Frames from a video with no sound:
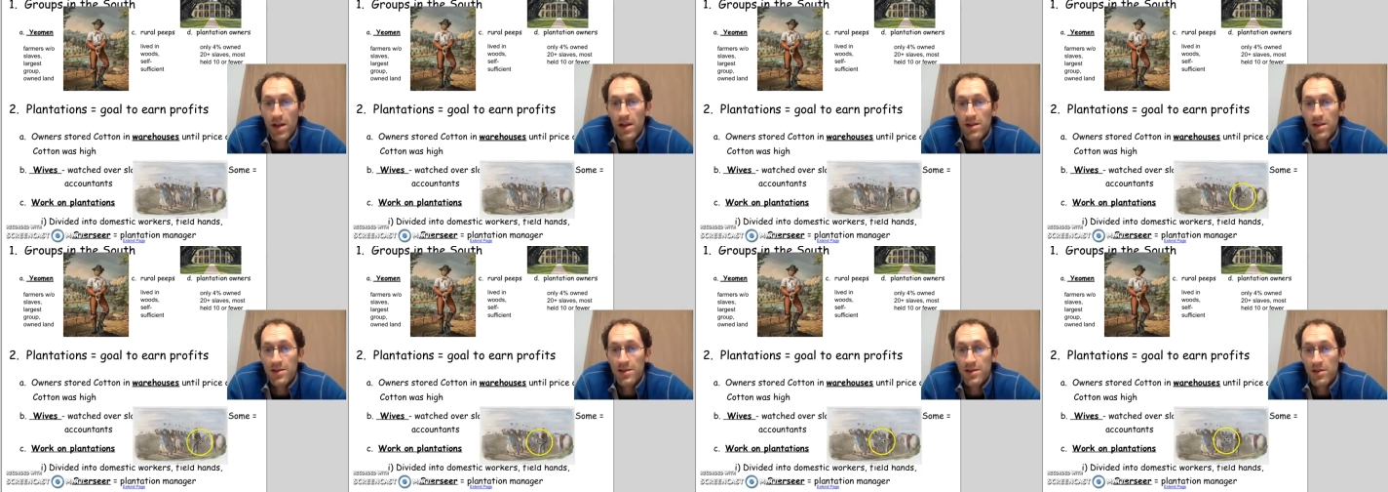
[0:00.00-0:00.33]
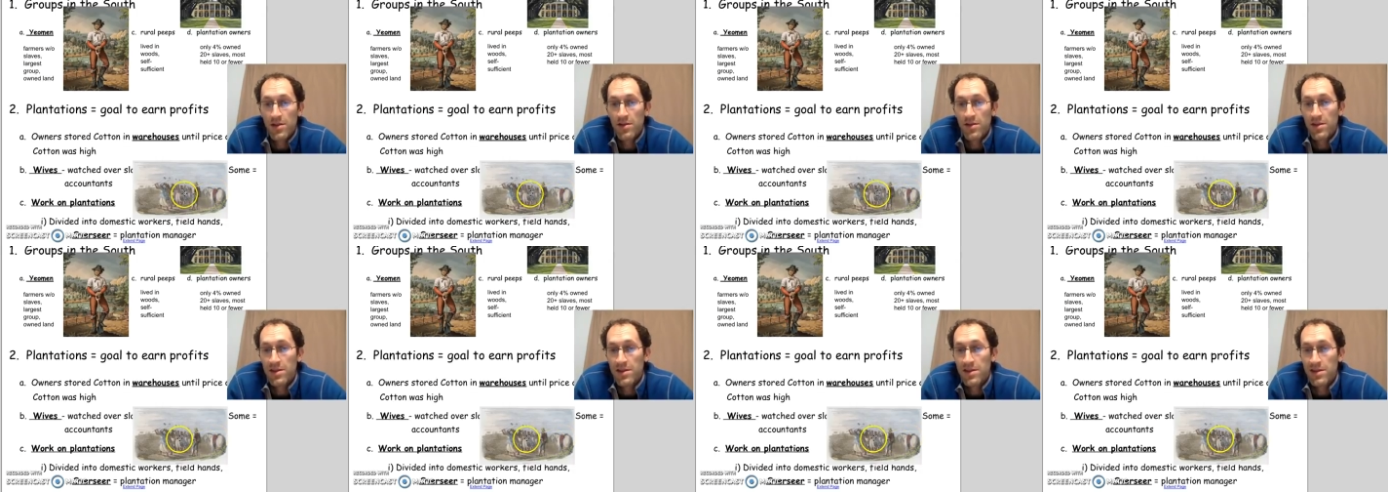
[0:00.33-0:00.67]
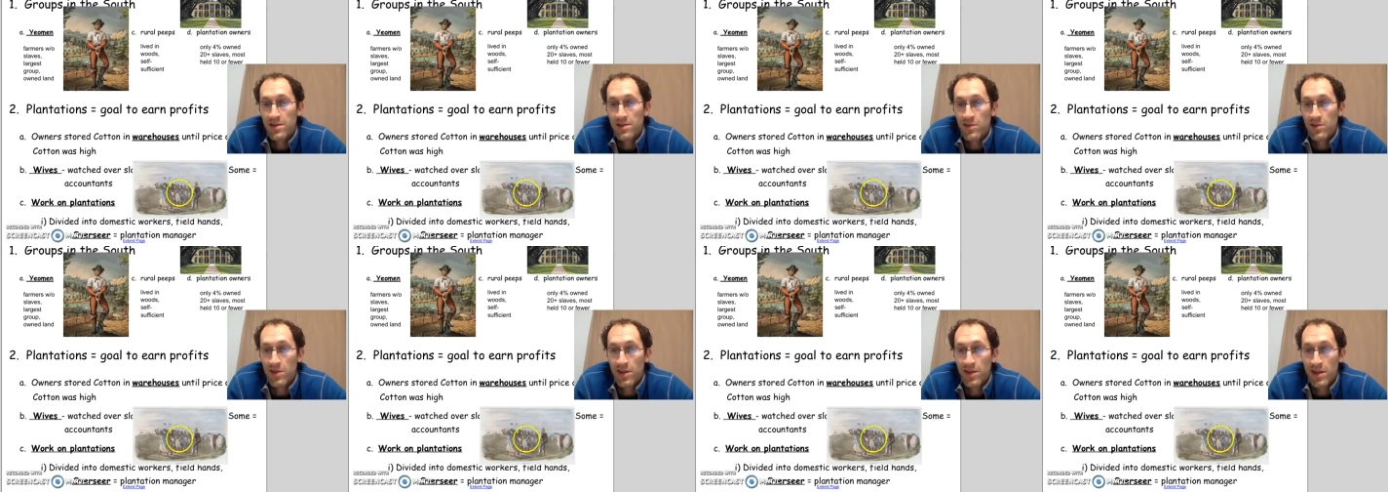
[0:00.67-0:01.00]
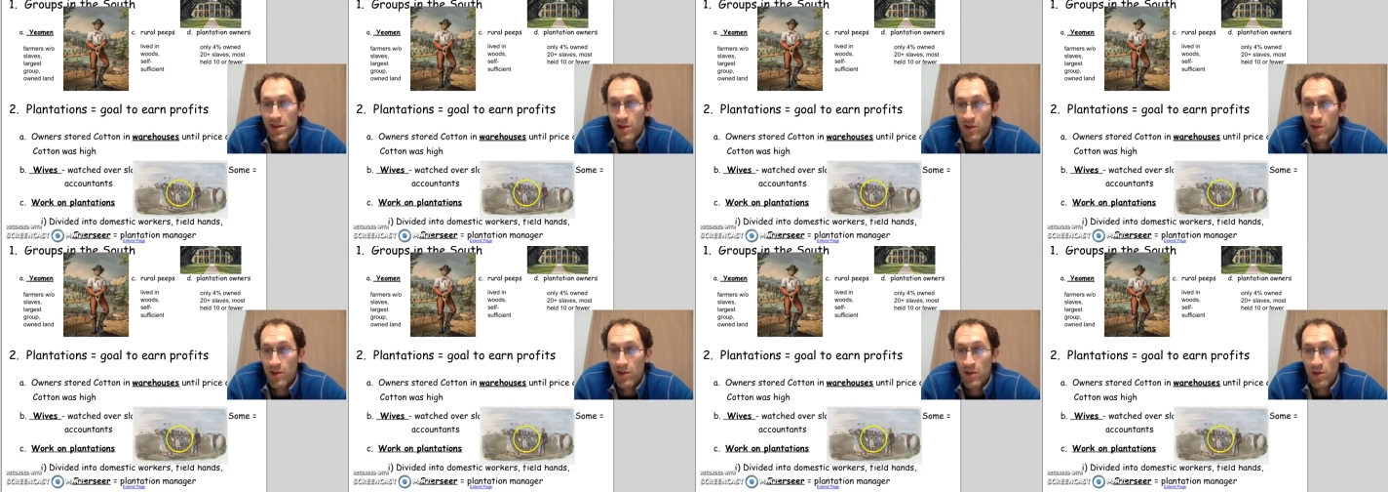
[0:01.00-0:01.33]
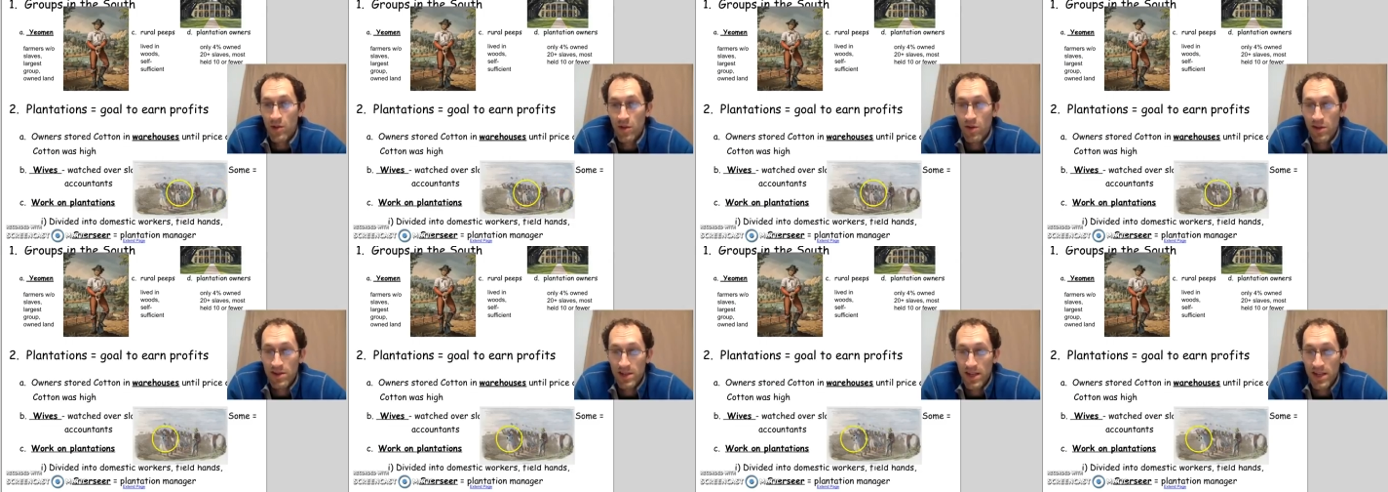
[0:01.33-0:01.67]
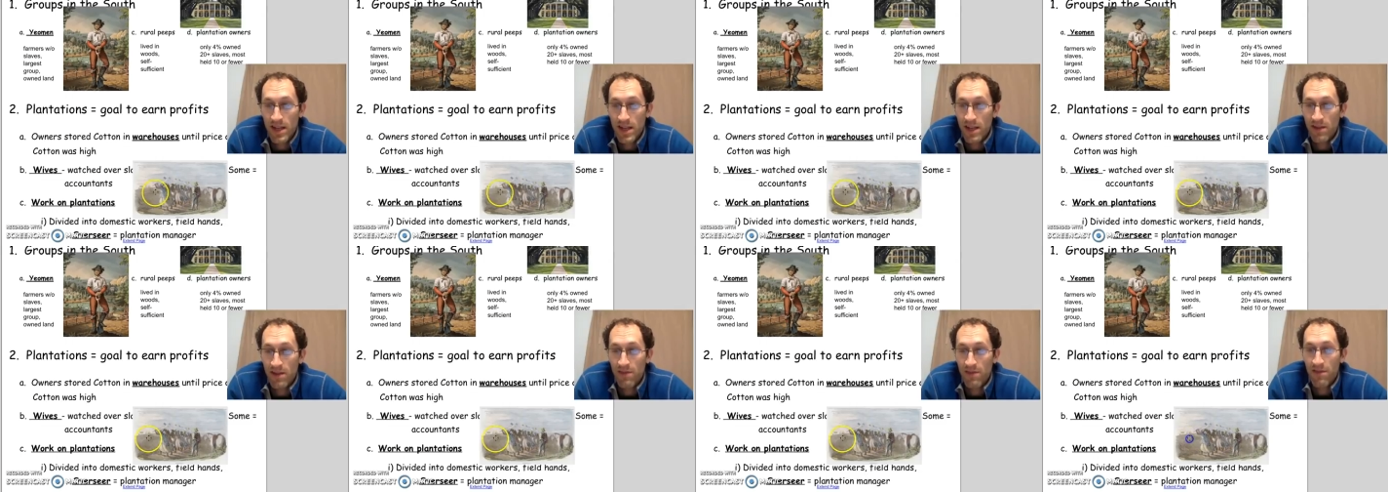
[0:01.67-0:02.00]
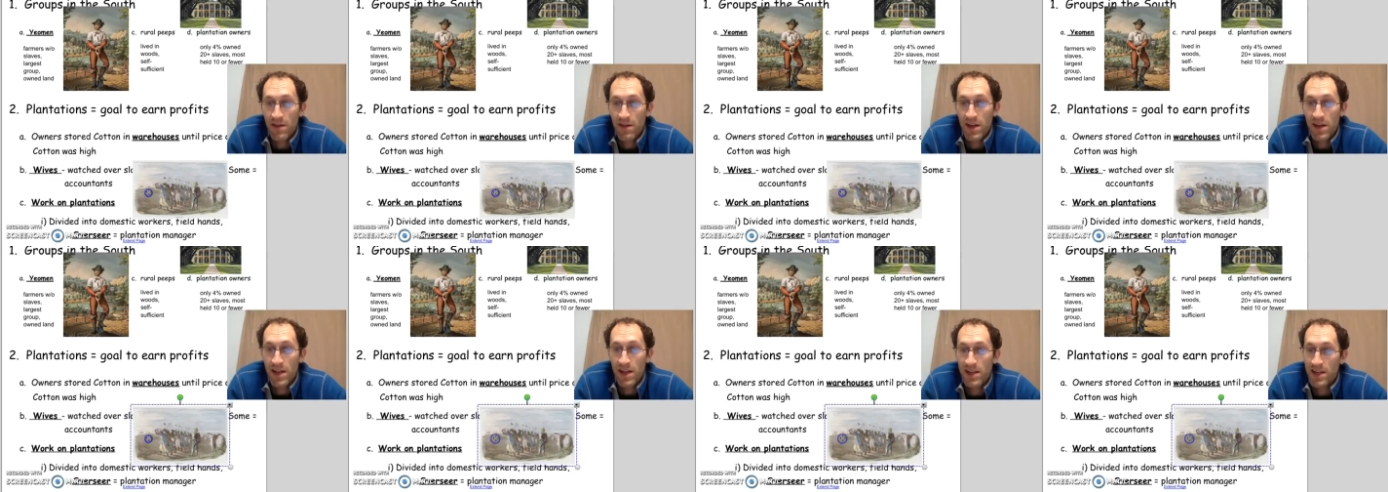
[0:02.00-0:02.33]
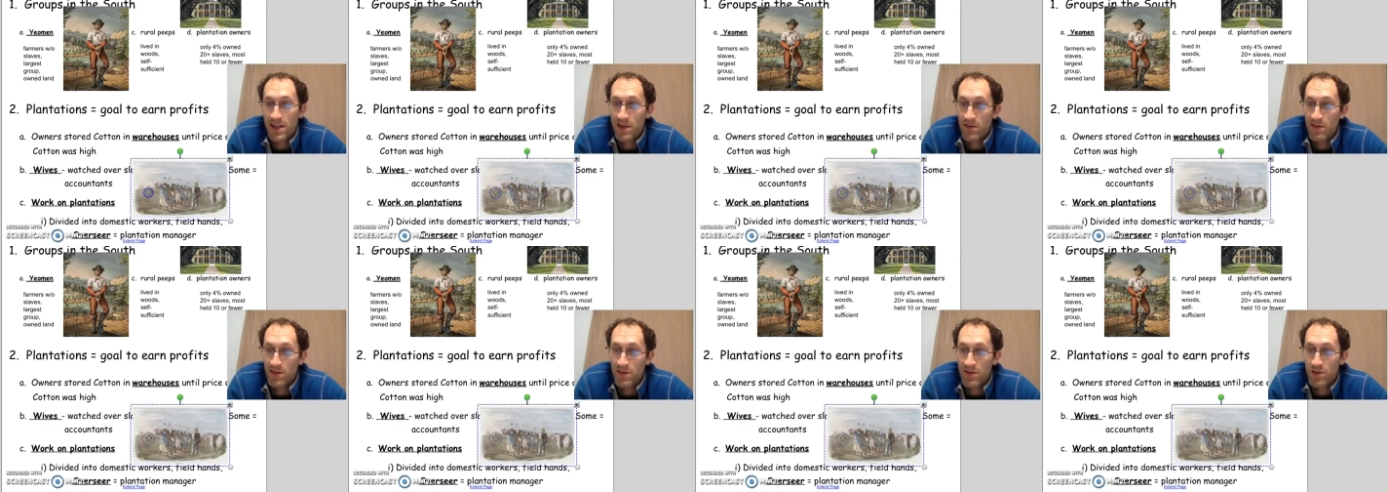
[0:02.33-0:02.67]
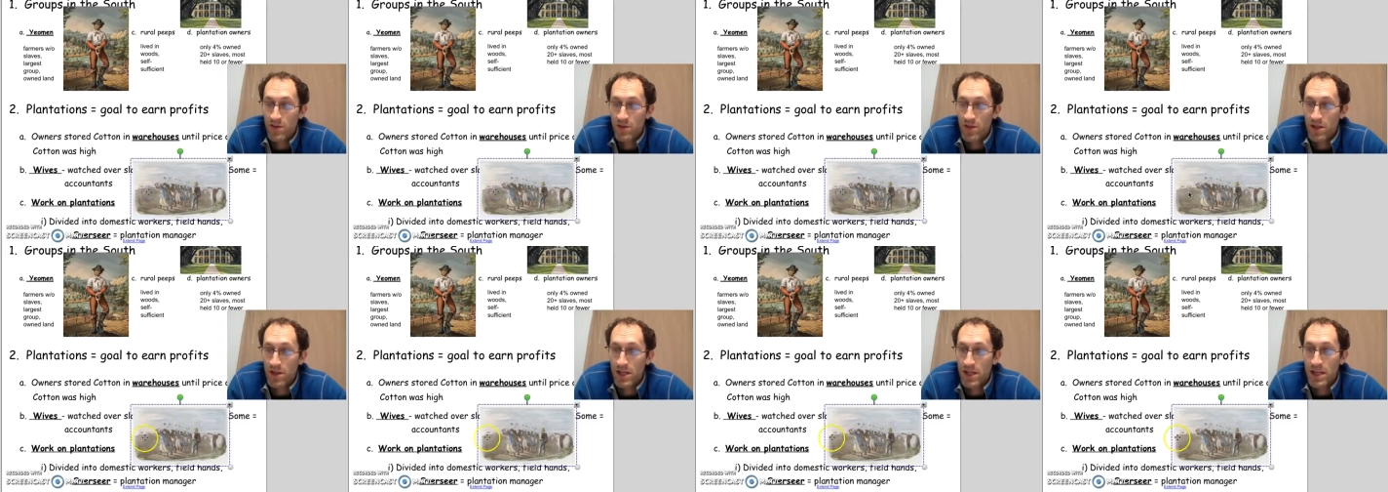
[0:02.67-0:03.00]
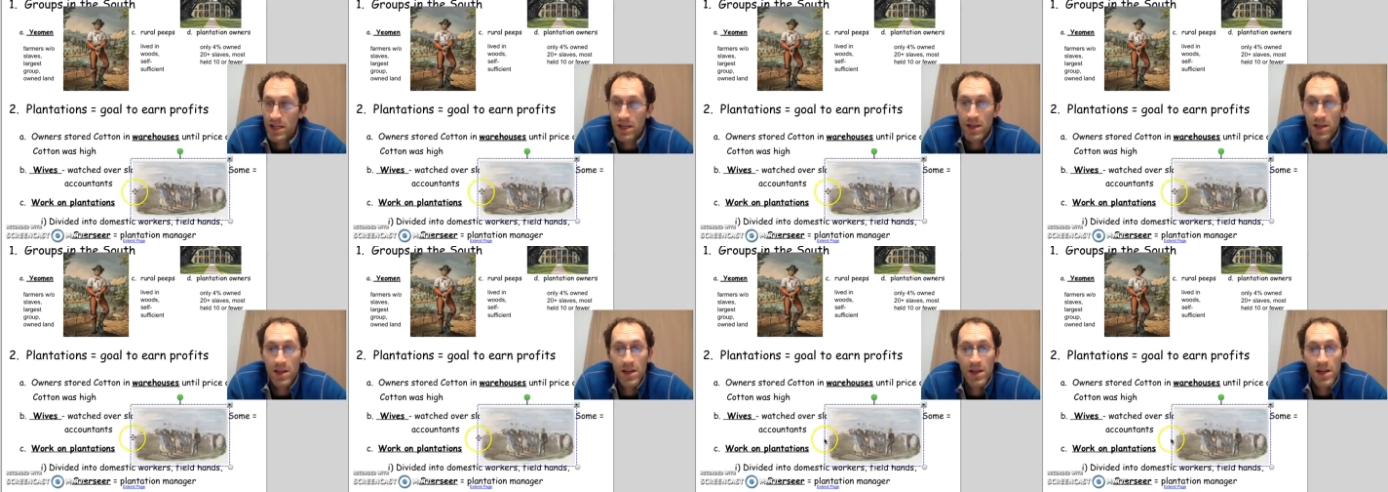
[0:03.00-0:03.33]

So this is one of the only ones that I could find that was really,